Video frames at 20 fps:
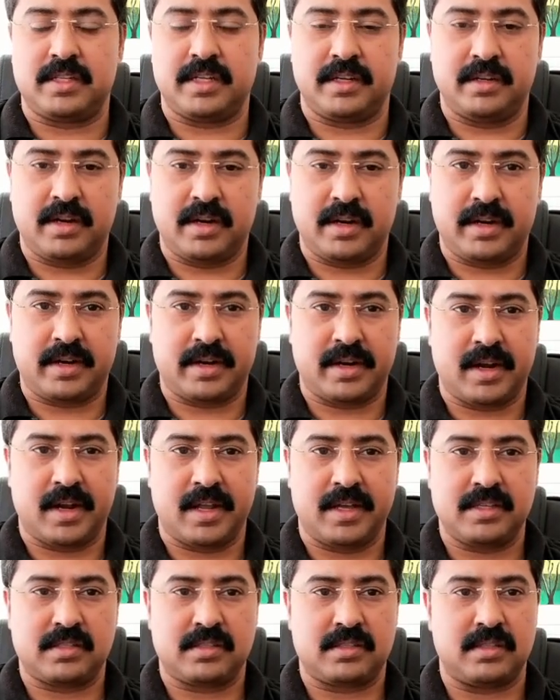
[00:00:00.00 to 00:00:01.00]
did not
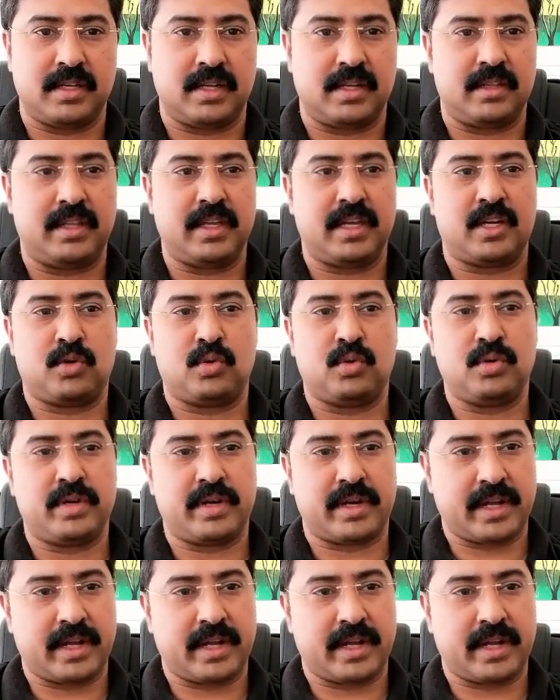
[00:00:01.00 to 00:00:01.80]
realize that they could